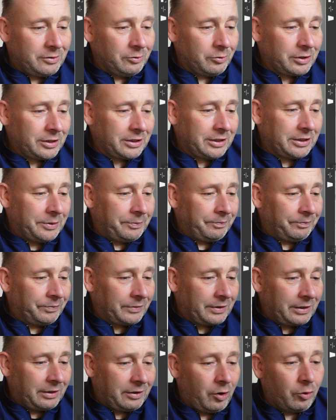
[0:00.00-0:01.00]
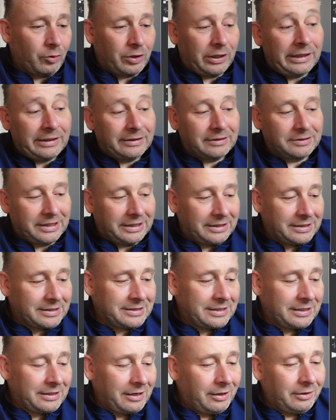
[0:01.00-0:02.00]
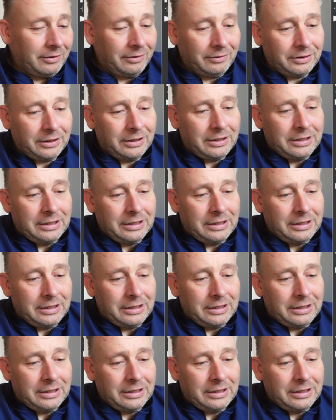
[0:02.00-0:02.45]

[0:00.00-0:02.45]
Look how clean the data set are.